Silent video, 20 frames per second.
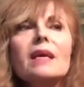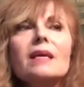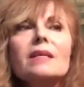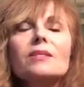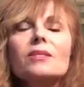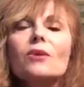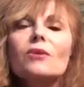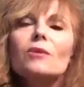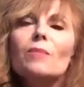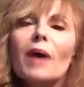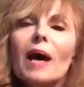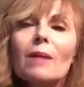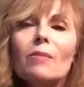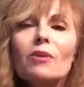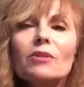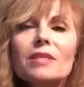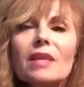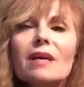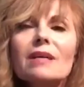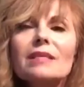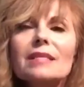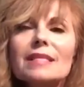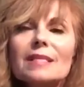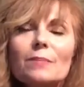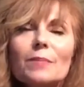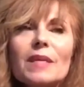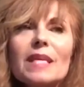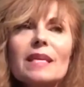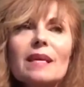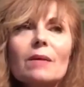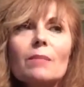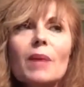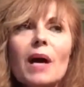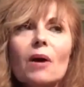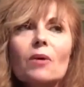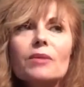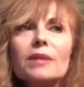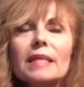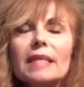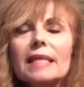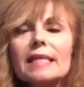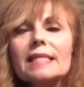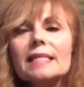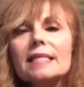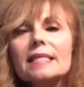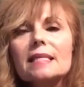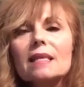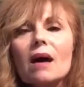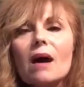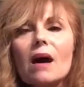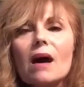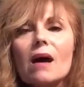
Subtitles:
So the Bible does speak about this,